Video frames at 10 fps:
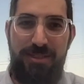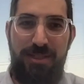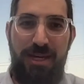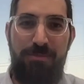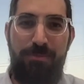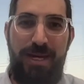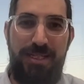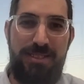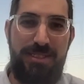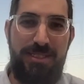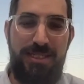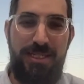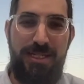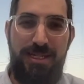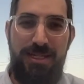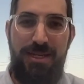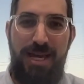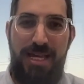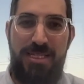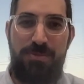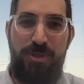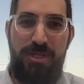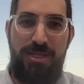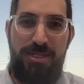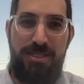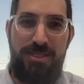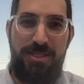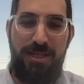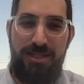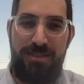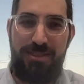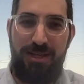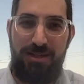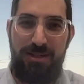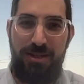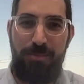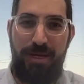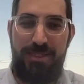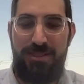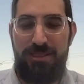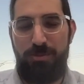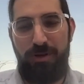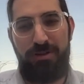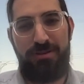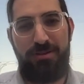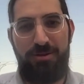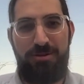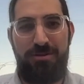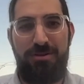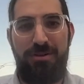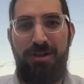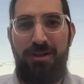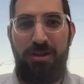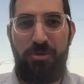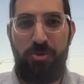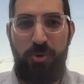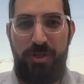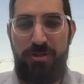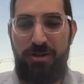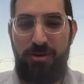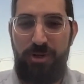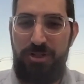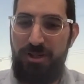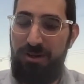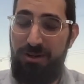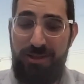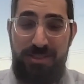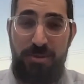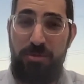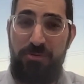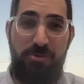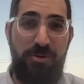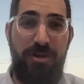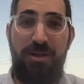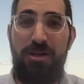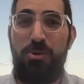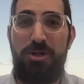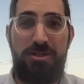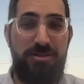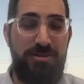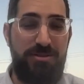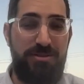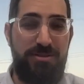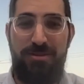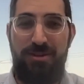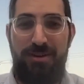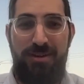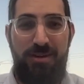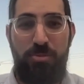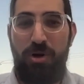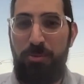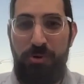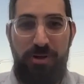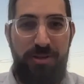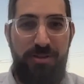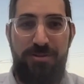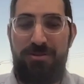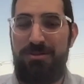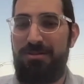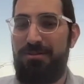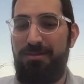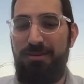at Madison specs.com, Madison Spec. So those are the three ways you can reach out. Like I said before, any questions, properties,